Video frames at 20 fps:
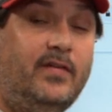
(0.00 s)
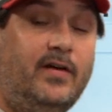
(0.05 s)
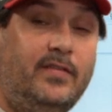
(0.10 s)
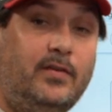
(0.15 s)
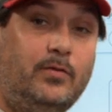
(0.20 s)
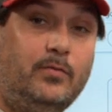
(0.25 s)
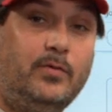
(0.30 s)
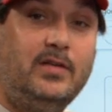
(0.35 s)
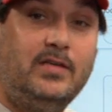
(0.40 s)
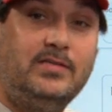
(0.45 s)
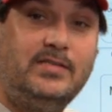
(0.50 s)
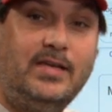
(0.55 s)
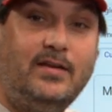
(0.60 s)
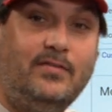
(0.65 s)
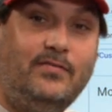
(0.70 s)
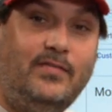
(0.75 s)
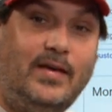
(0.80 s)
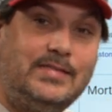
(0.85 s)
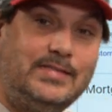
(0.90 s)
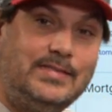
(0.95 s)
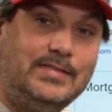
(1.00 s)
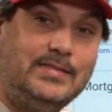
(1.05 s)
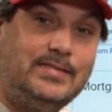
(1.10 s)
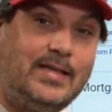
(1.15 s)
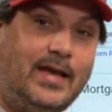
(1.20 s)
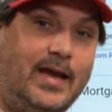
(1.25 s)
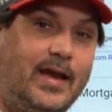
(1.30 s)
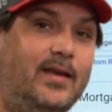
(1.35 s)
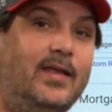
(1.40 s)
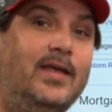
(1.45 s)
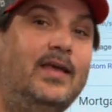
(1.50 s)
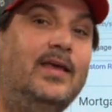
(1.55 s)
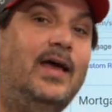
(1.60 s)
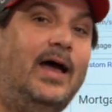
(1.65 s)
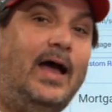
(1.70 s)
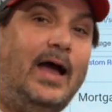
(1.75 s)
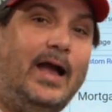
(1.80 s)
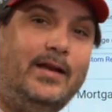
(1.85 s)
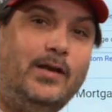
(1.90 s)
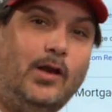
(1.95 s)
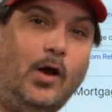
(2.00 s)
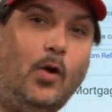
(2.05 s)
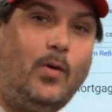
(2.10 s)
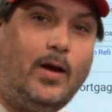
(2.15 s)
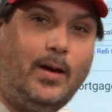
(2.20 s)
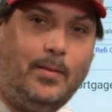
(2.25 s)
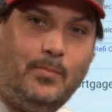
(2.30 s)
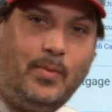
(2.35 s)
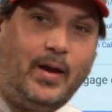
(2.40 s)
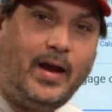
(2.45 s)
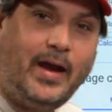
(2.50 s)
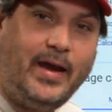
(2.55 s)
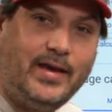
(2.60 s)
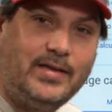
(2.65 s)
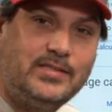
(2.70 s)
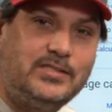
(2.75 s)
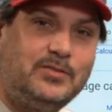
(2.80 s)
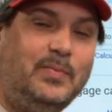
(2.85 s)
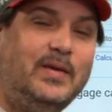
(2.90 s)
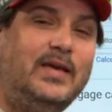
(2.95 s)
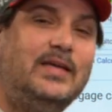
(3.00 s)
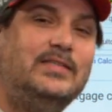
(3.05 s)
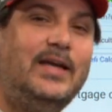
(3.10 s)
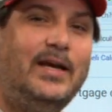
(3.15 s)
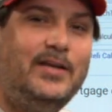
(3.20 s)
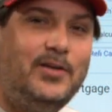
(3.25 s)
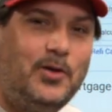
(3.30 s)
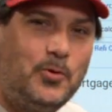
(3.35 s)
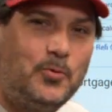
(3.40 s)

on the real estate investing side. I know I'm biased because I know